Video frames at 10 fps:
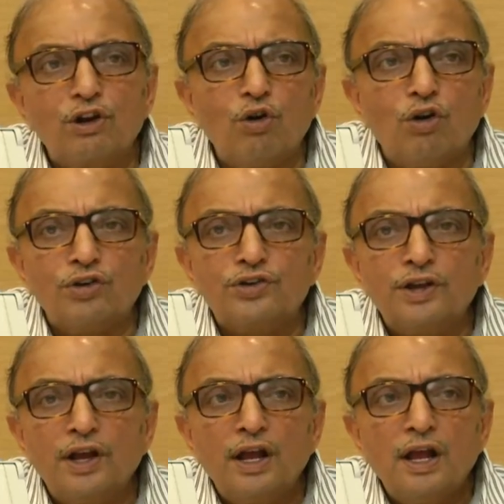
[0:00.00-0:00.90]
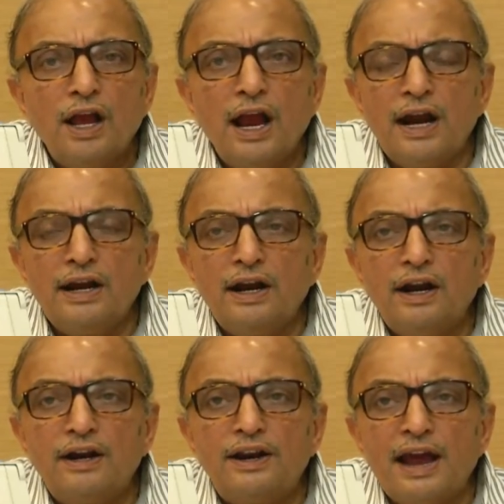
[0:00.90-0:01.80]
course and
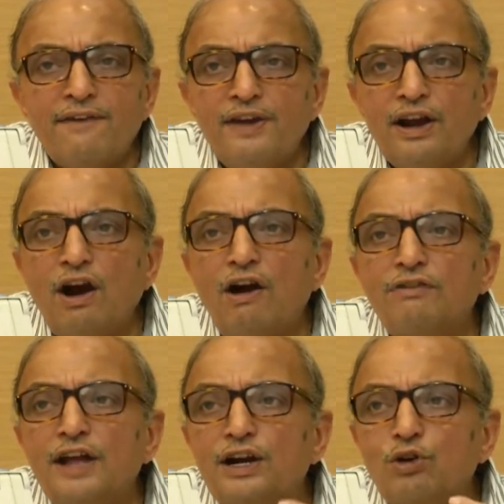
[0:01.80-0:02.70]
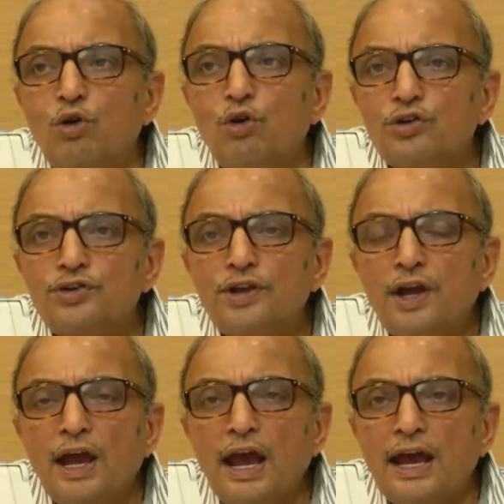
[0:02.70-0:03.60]
driving of that course
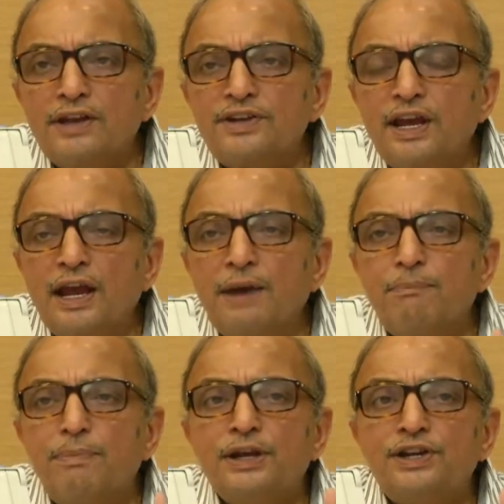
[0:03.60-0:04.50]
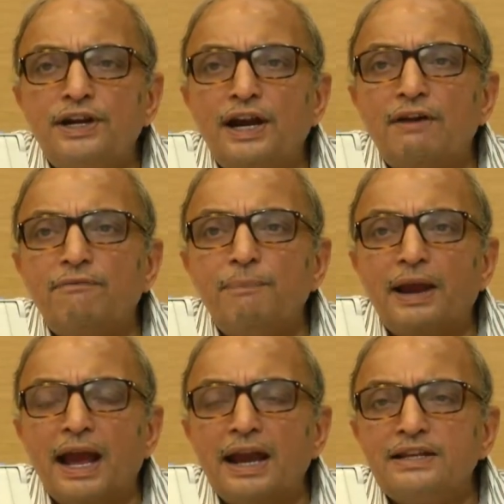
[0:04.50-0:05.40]
as a budgeted
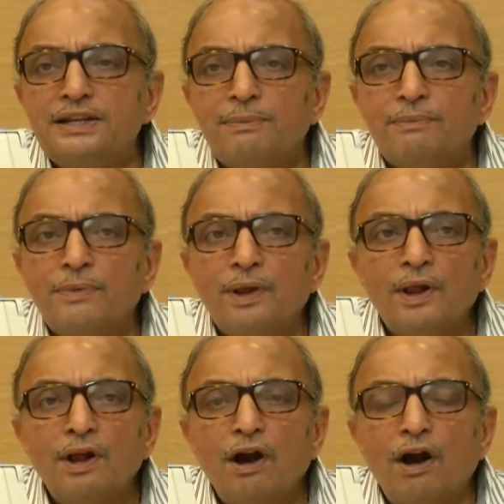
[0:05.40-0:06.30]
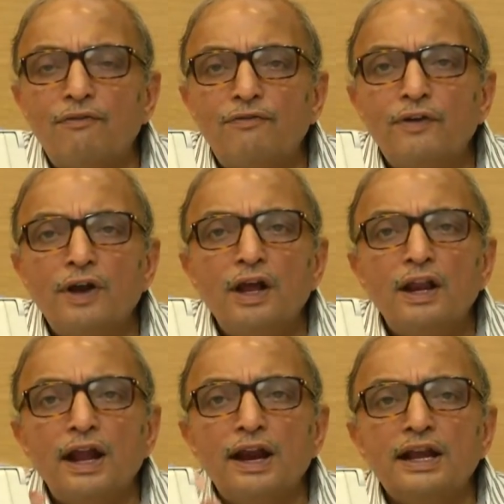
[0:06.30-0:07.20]
mechanism of
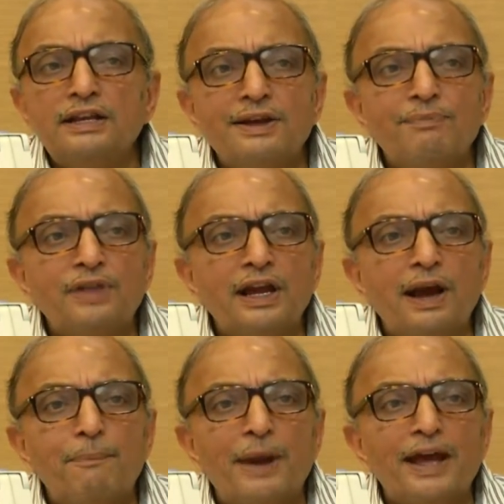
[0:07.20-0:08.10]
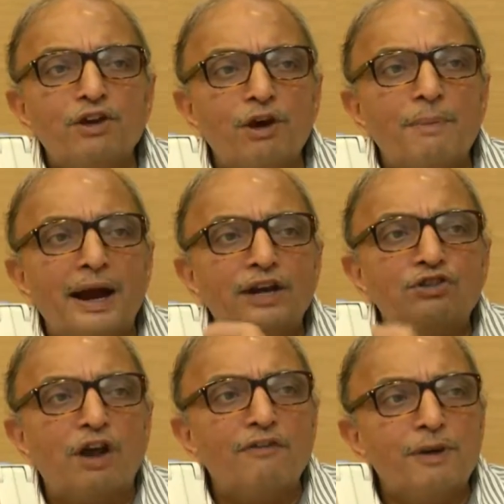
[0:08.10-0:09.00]
learning something, applying your mind,
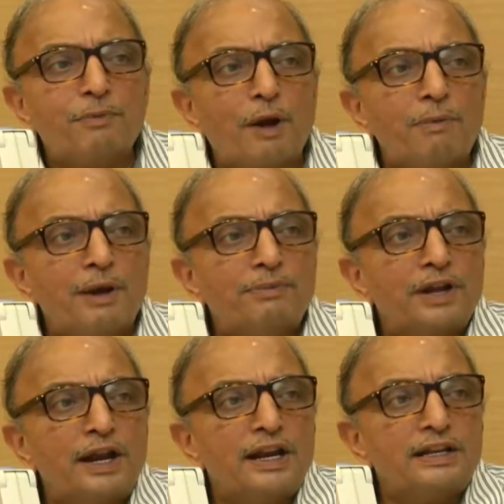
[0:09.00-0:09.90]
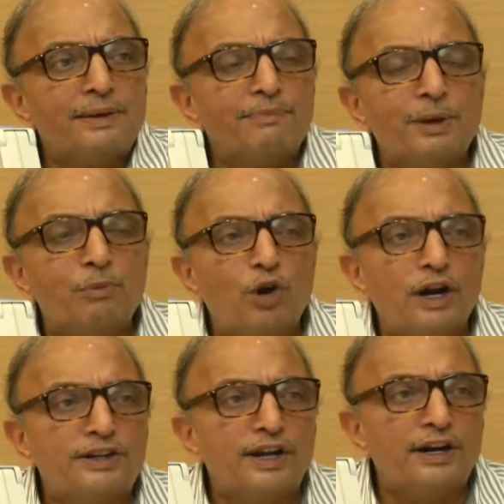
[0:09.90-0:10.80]
solving problems, learning something more,
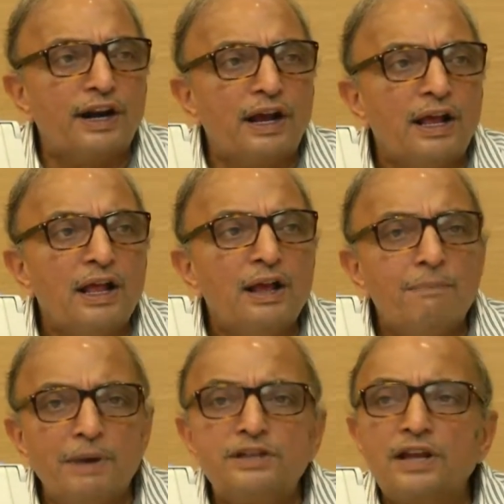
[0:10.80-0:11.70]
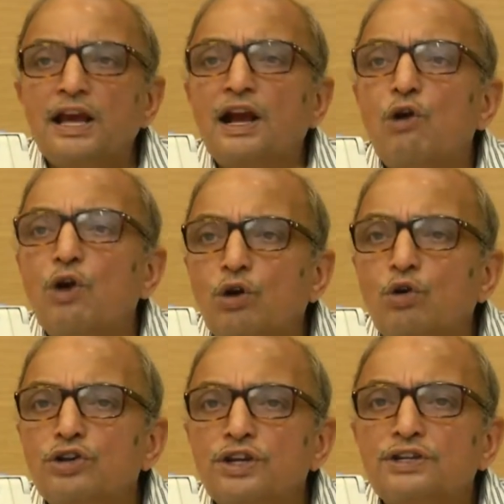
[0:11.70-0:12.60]
etc., much like how a
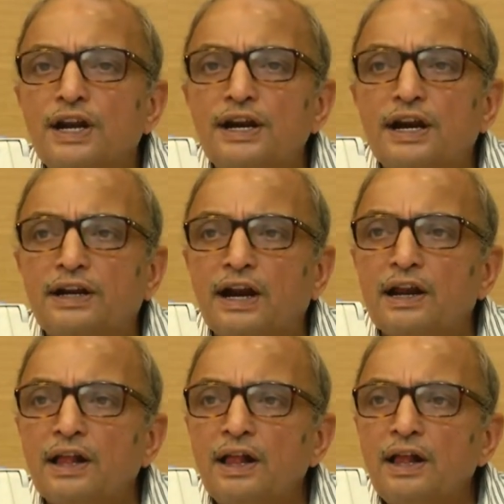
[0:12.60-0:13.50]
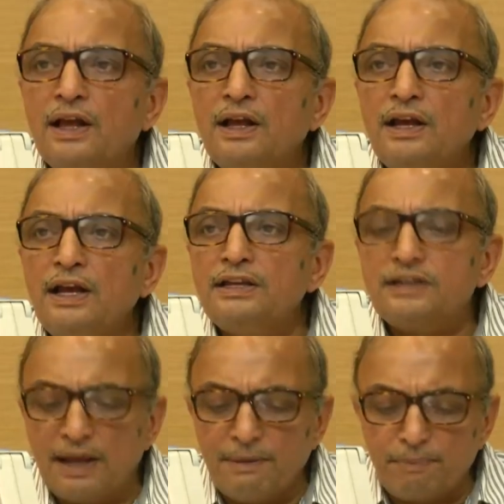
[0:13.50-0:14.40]
course is conducted, is
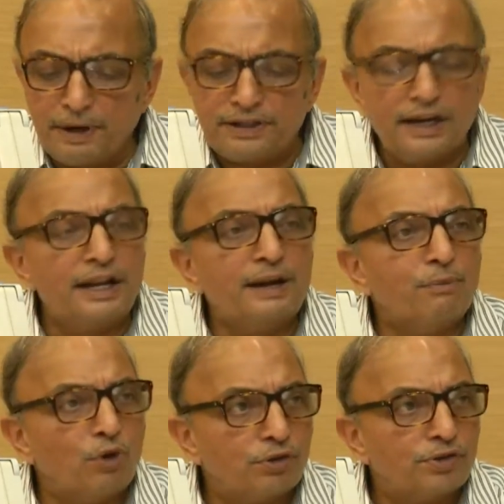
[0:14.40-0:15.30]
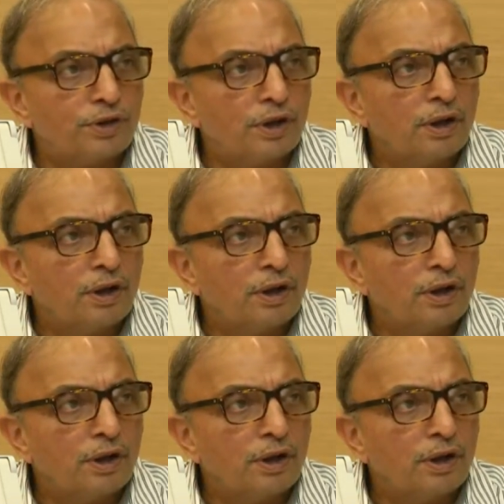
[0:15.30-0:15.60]
implicit in MOOCs.